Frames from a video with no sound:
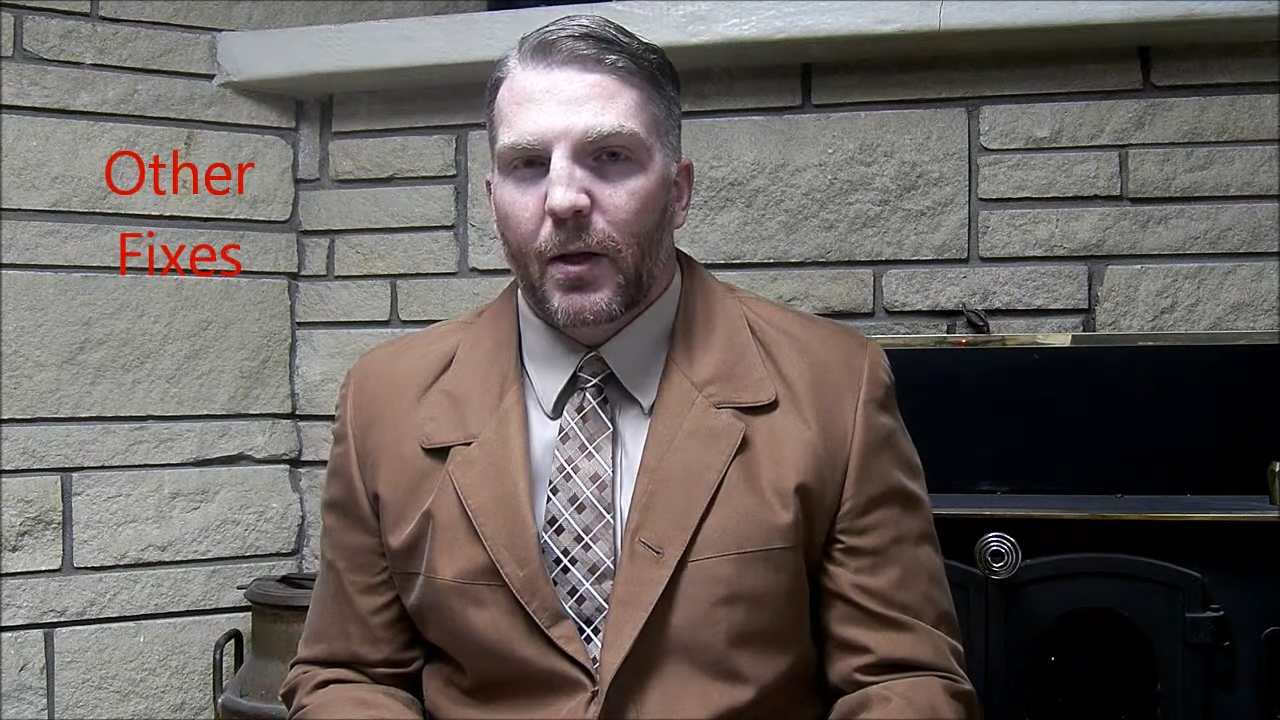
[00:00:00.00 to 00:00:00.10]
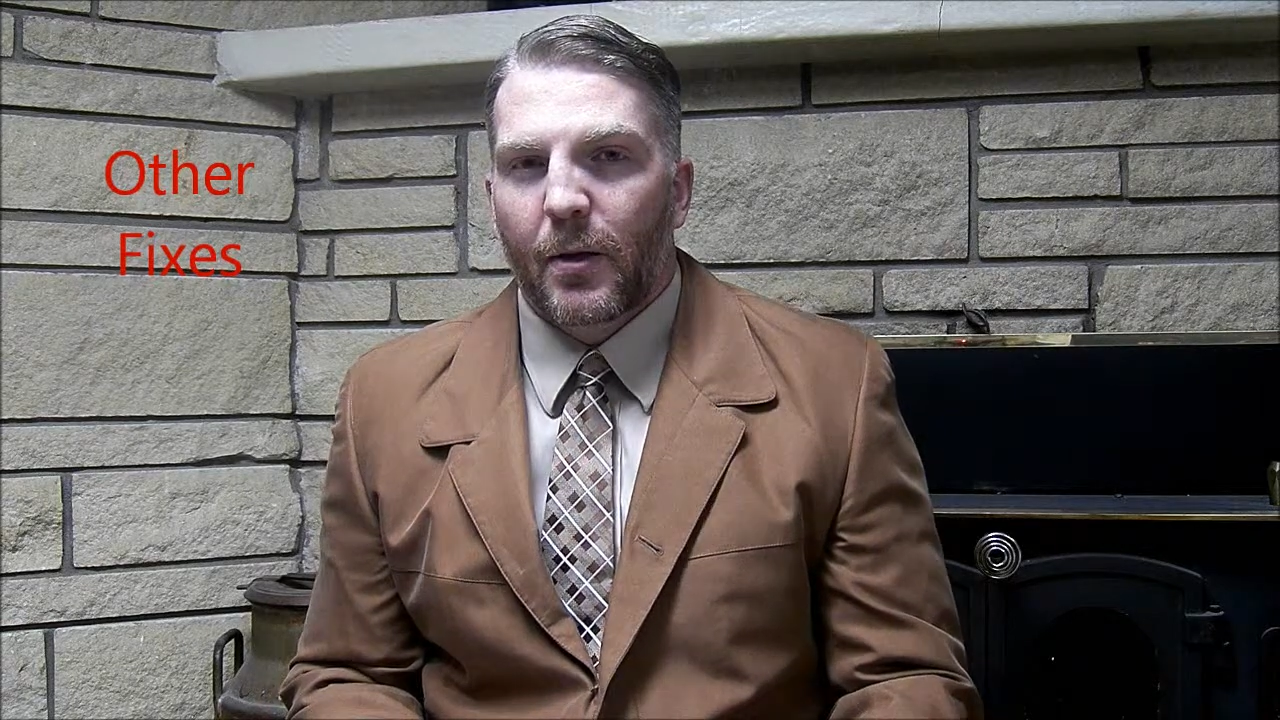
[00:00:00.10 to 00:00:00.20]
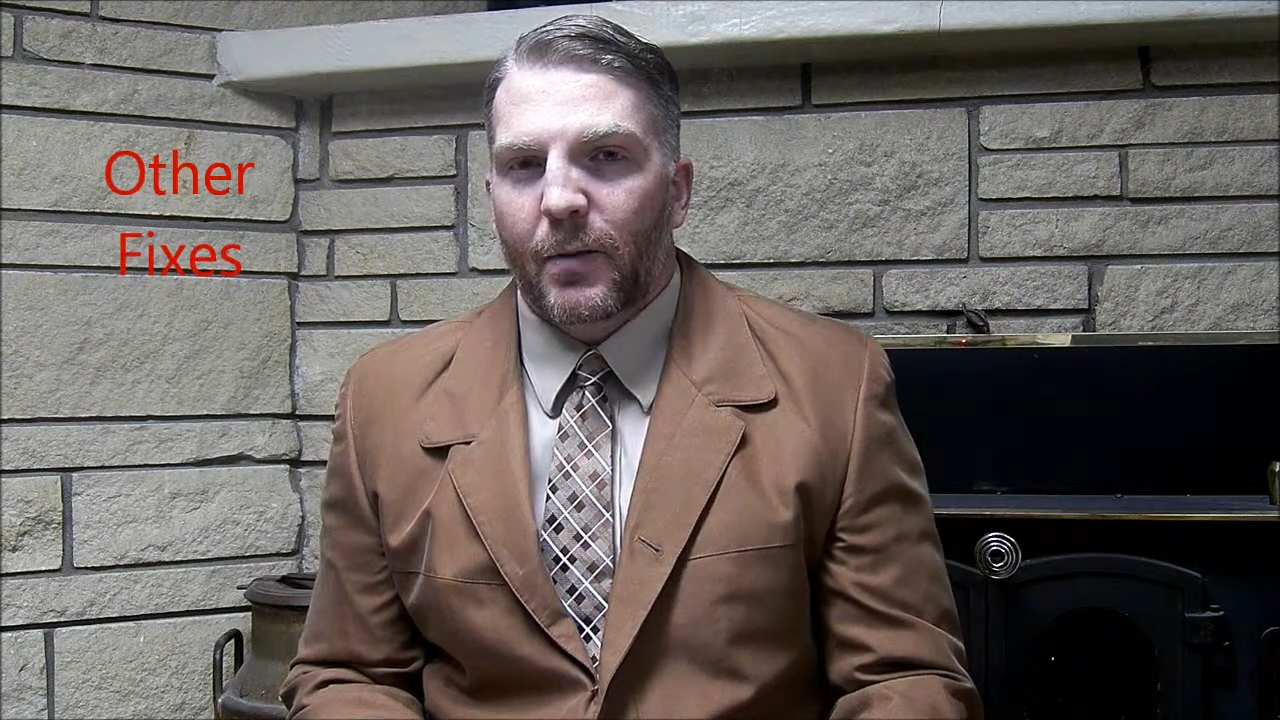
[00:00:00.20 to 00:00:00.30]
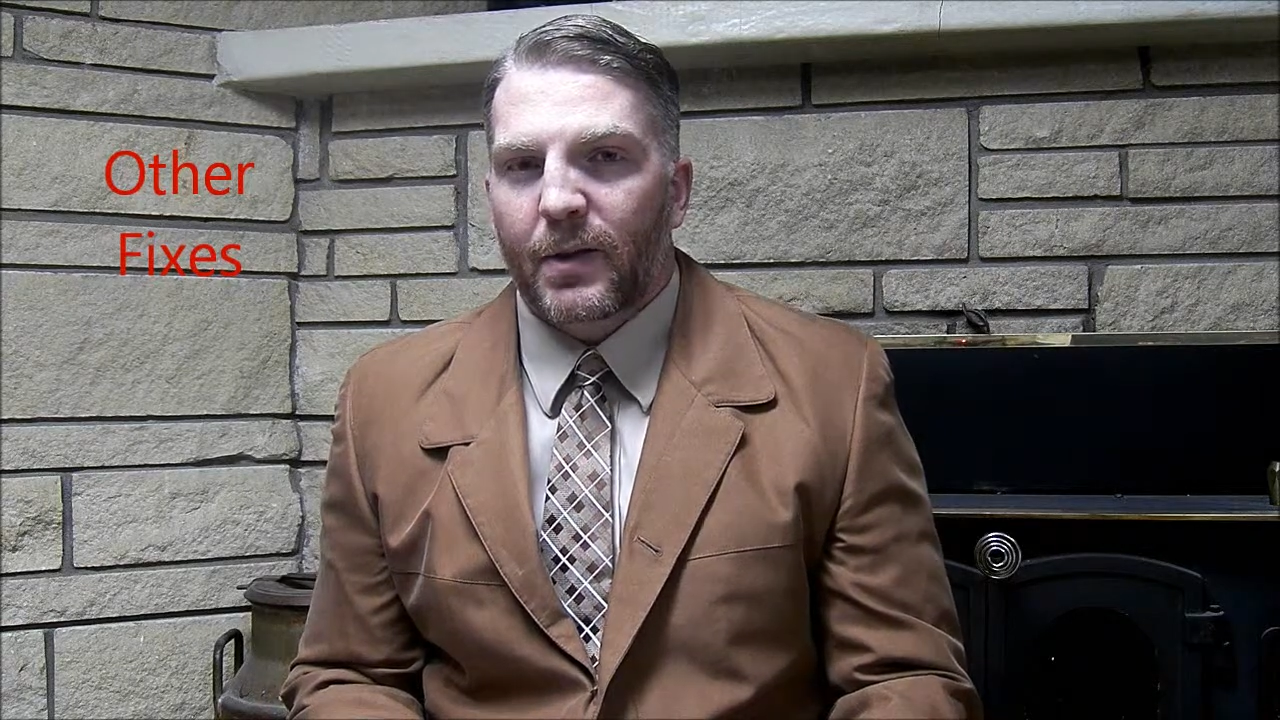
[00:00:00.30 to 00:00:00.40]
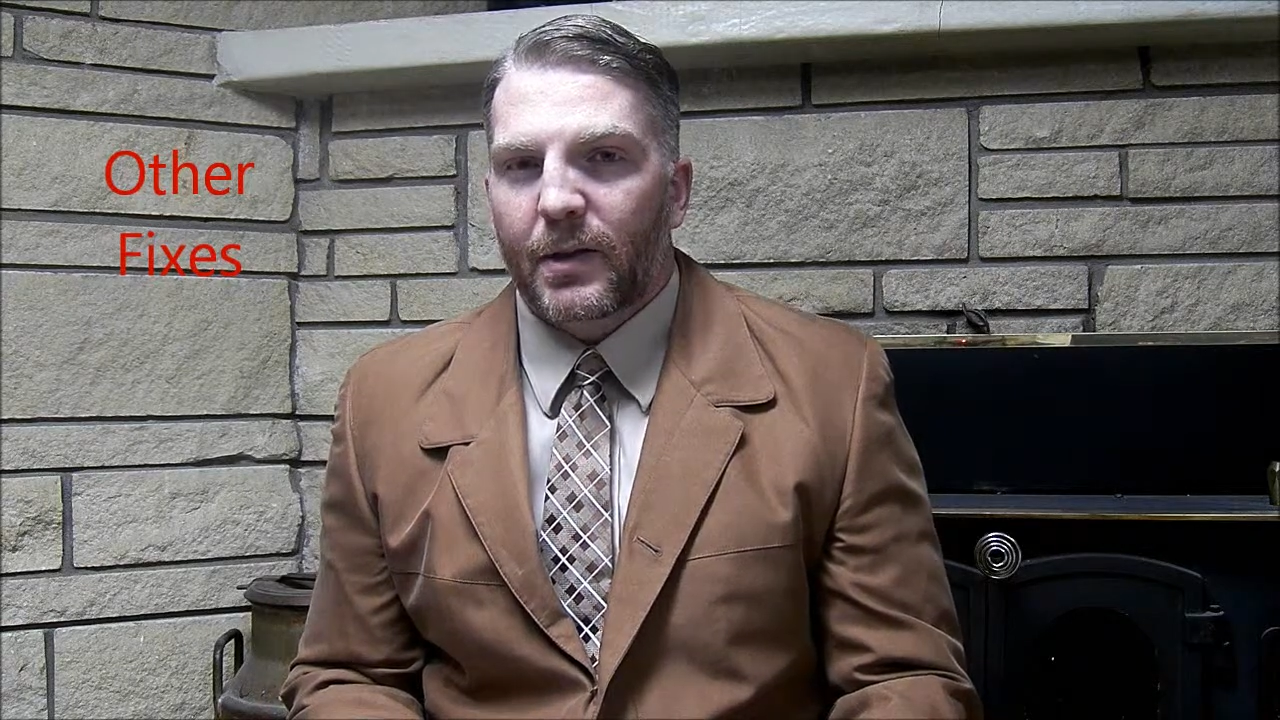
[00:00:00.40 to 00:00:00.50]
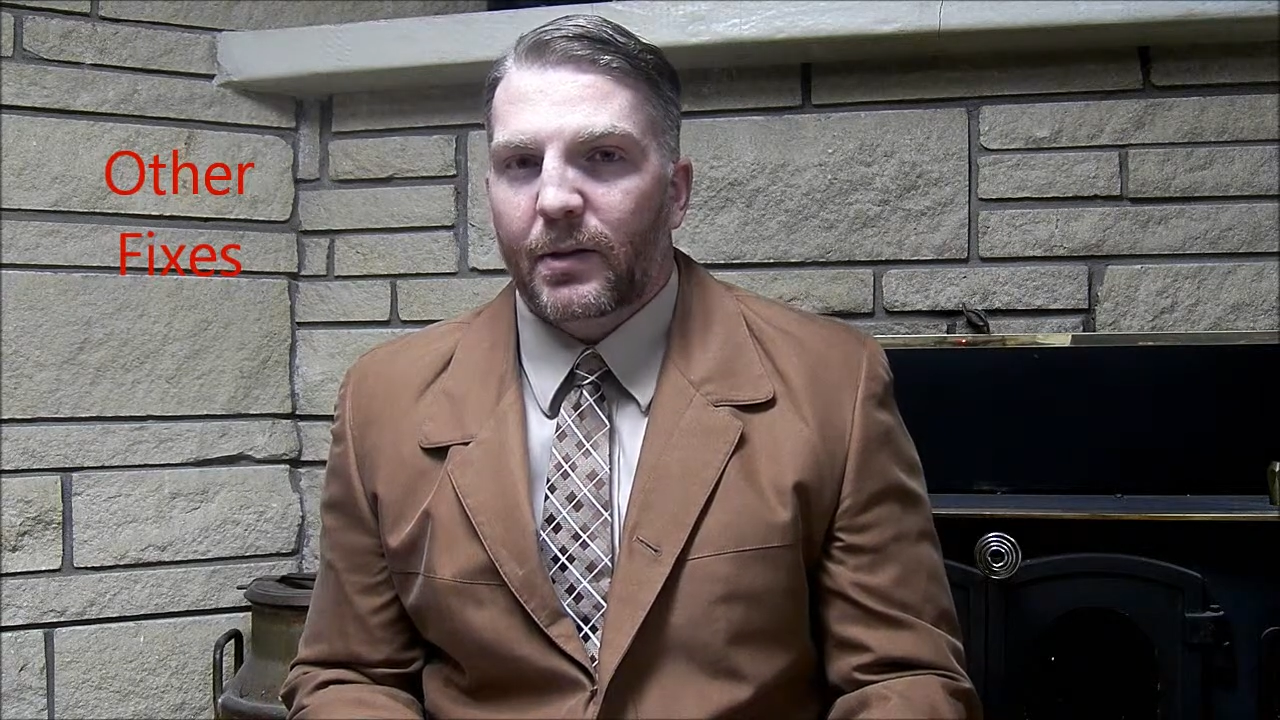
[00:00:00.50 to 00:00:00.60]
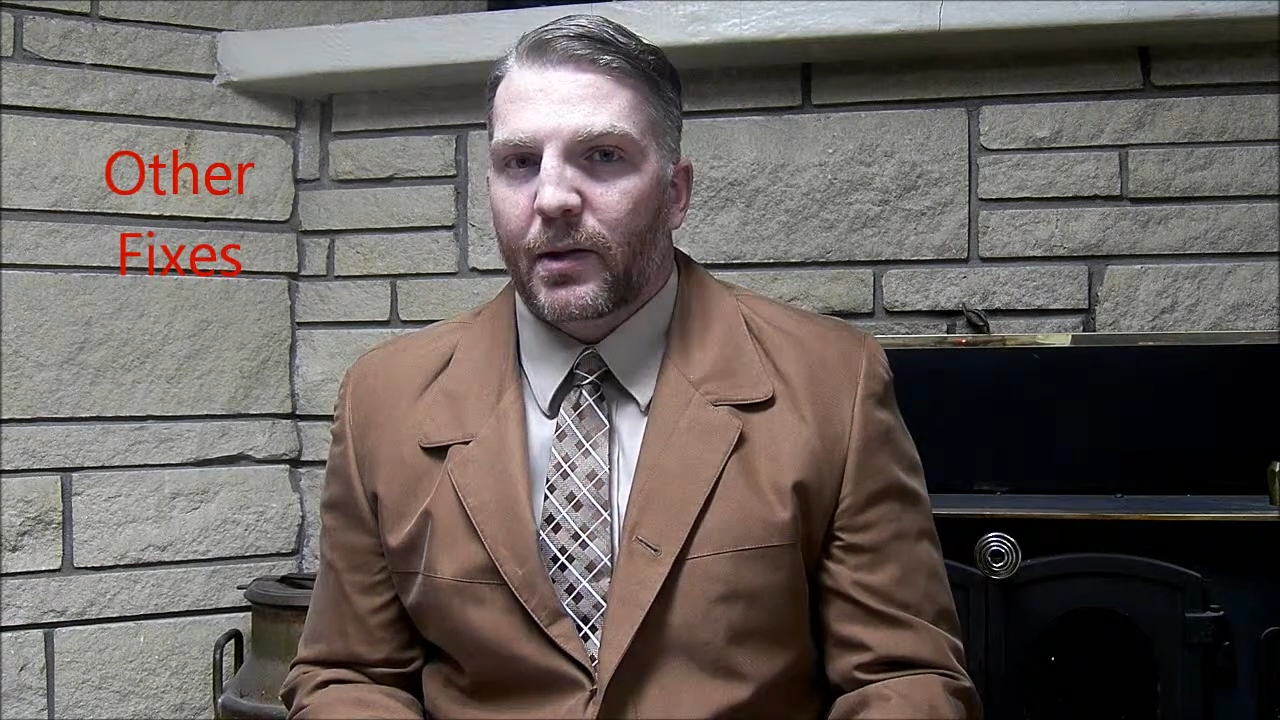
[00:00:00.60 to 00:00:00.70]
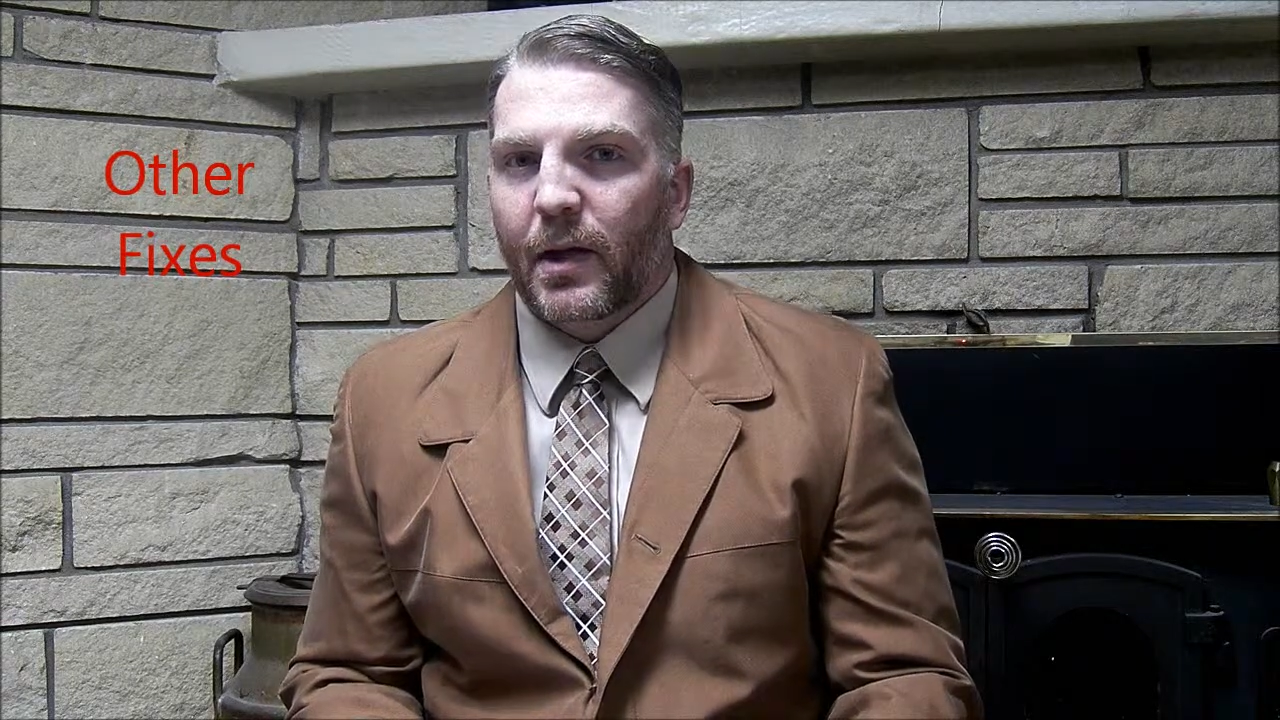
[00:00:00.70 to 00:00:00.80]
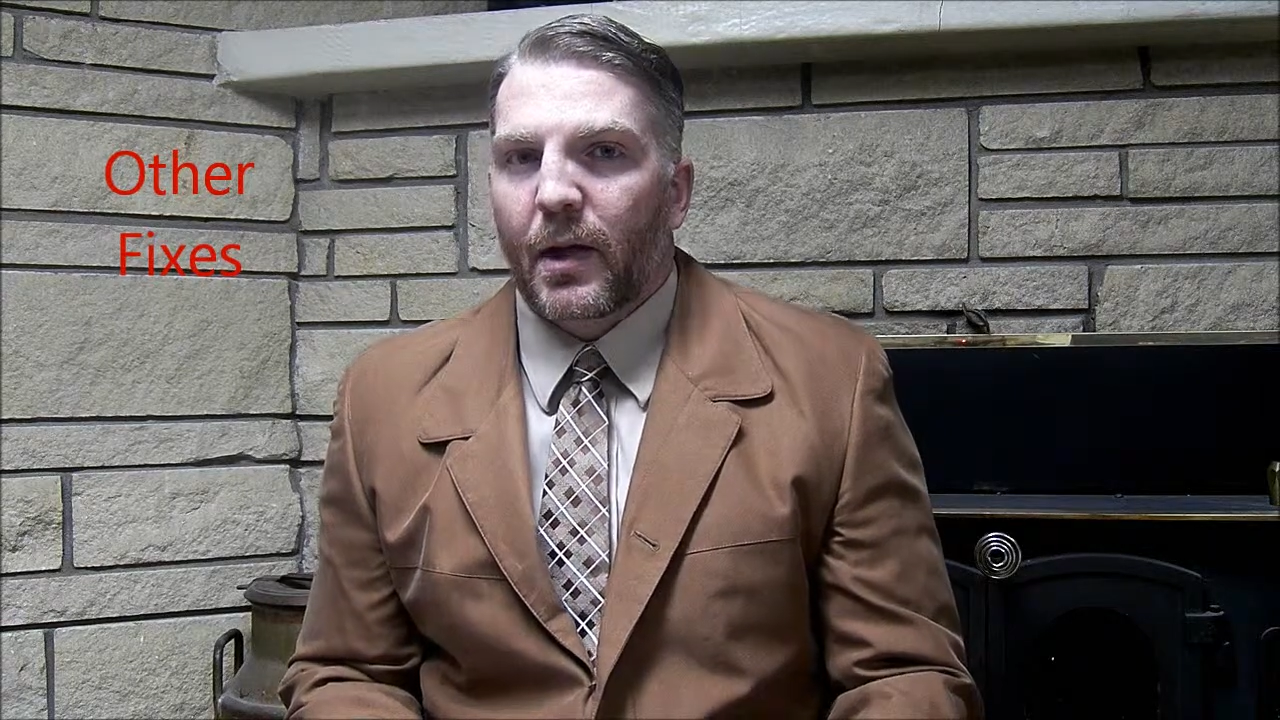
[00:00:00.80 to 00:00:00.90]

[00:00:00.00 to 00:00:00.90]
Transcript: which is